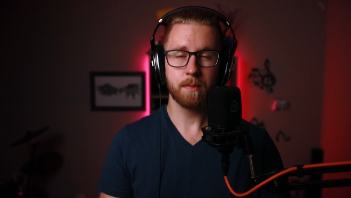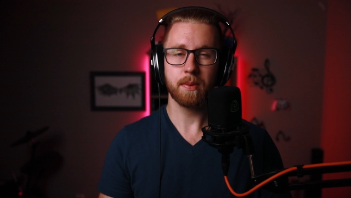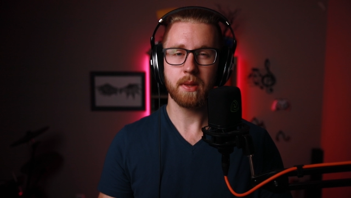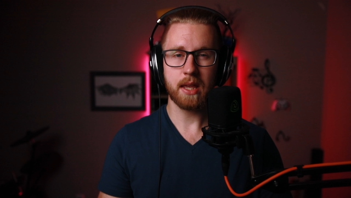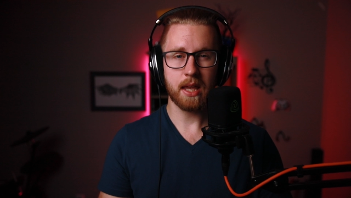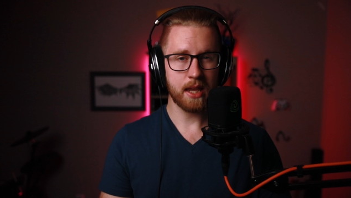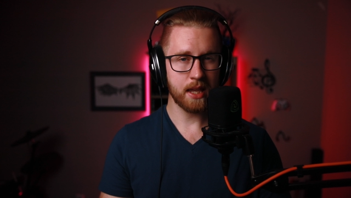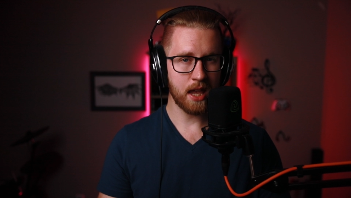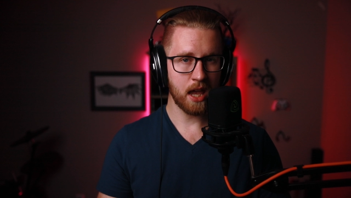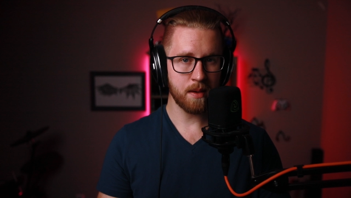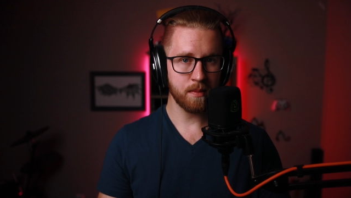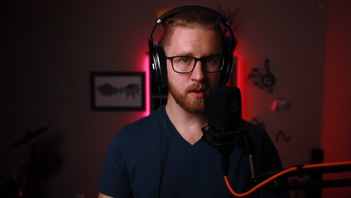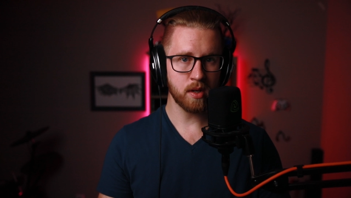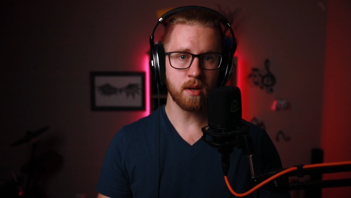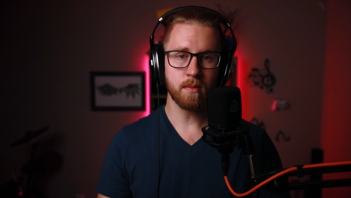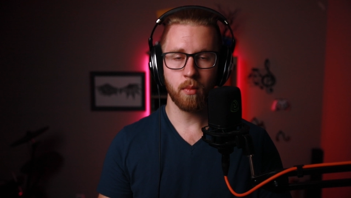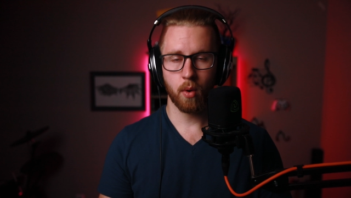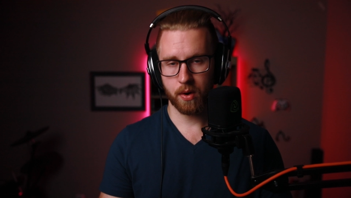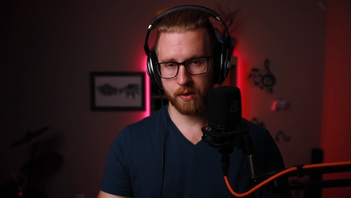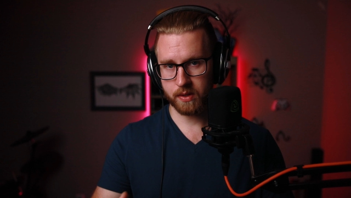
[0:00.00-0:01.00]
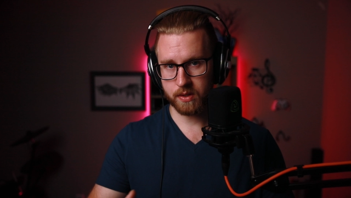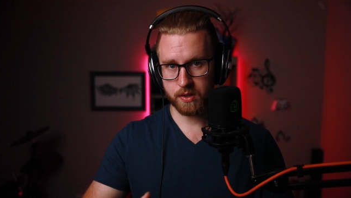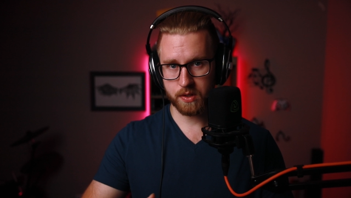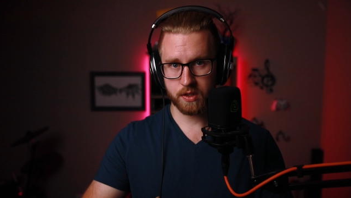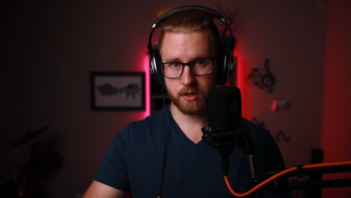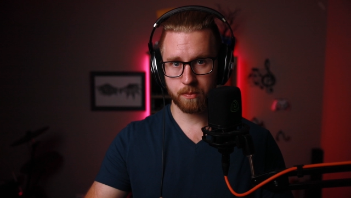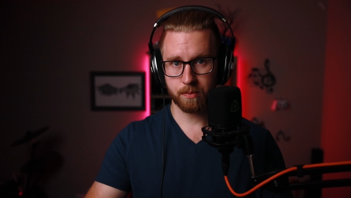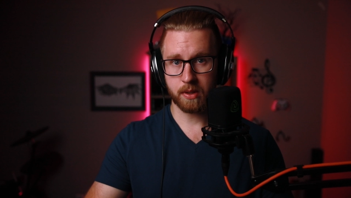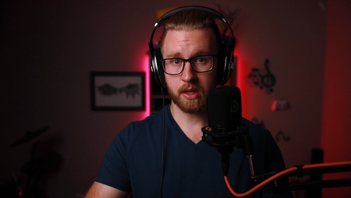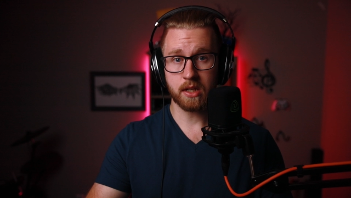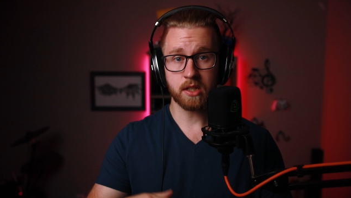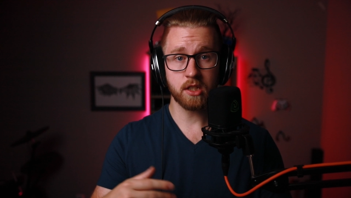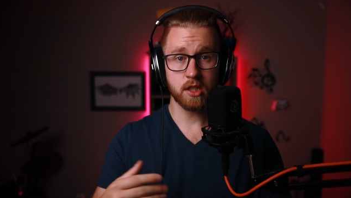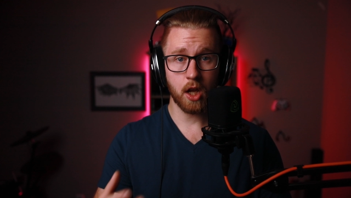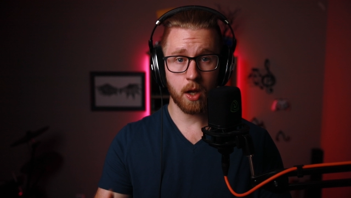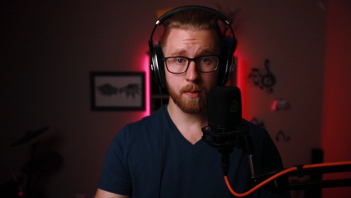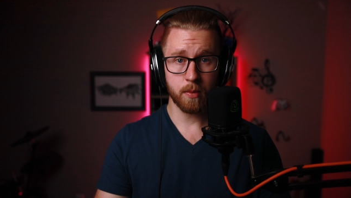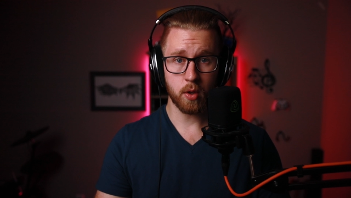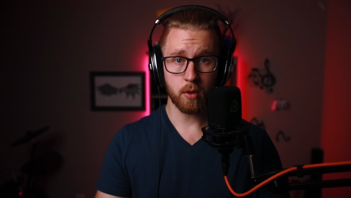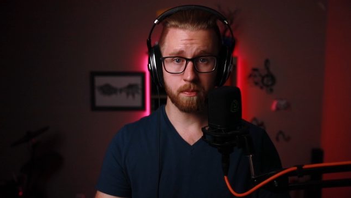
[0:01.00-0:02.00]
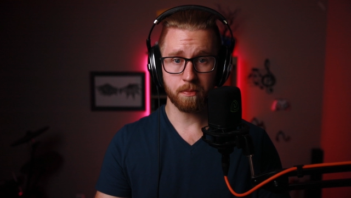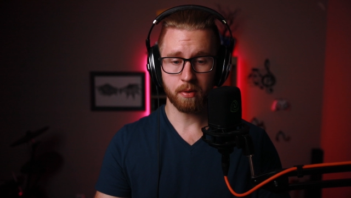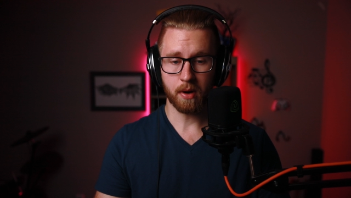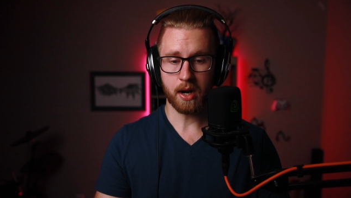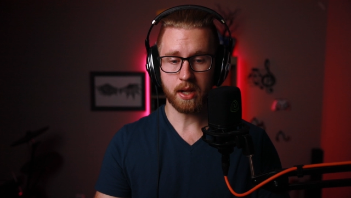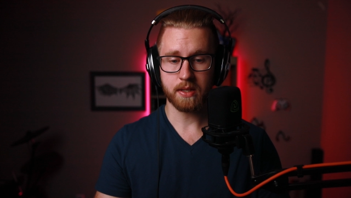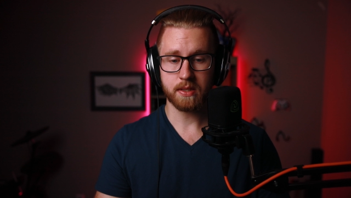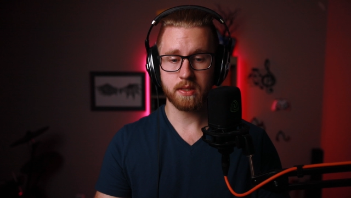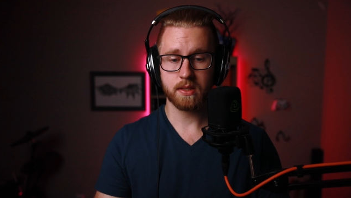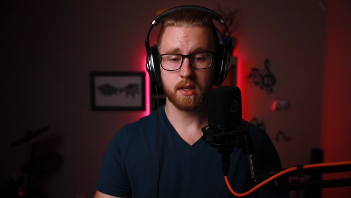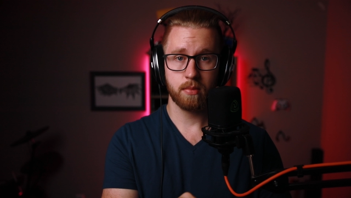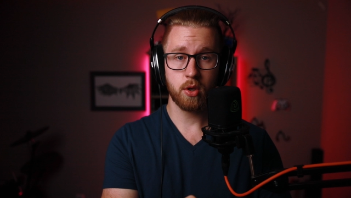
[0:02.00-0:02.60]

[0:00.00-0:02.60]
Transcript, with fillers: play a game, you need more than just simply a W press,